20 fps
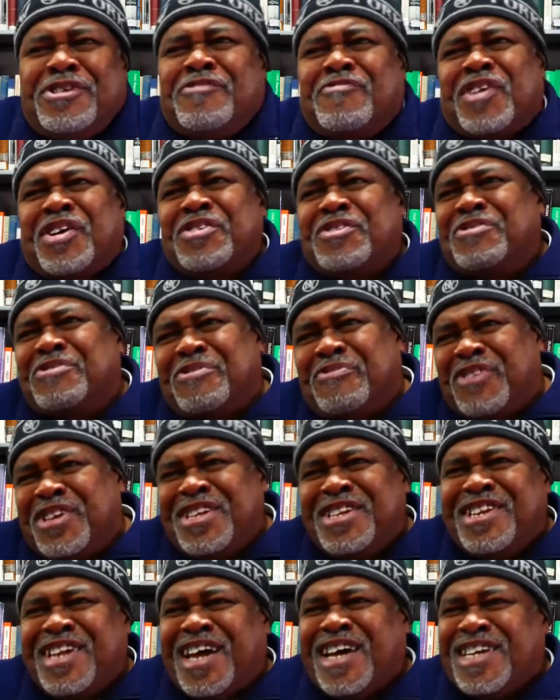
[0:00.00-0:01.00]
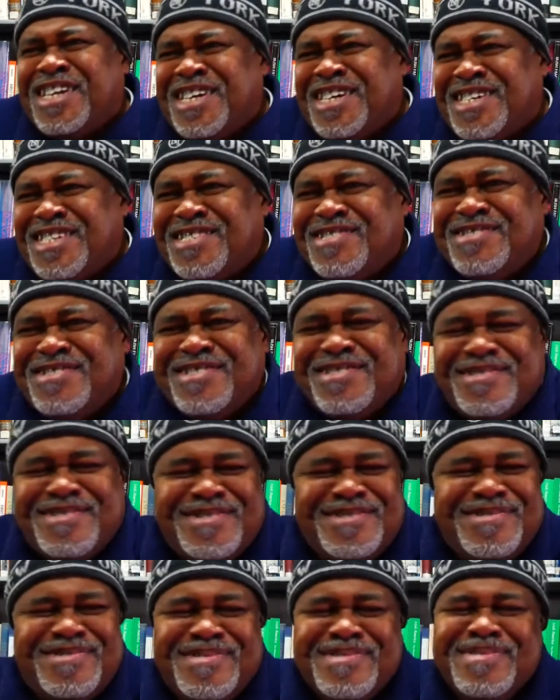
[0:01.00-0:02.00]
nothing about no graffiti down there.
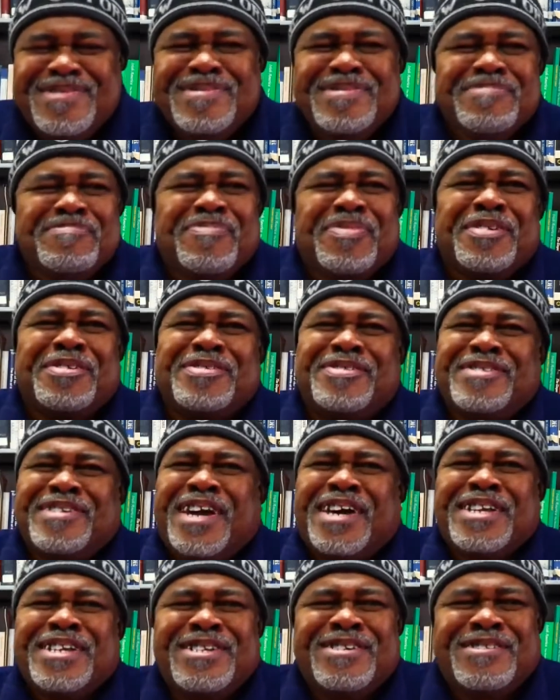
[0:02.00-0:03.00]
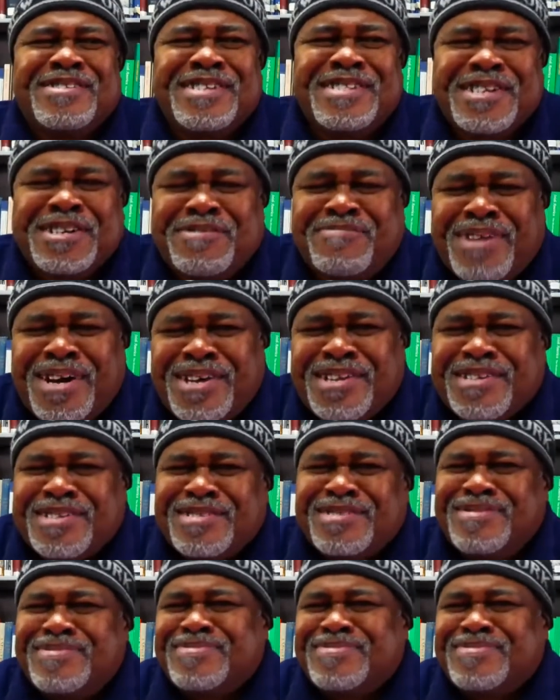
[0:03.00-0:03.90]
But I didn't know anything about it.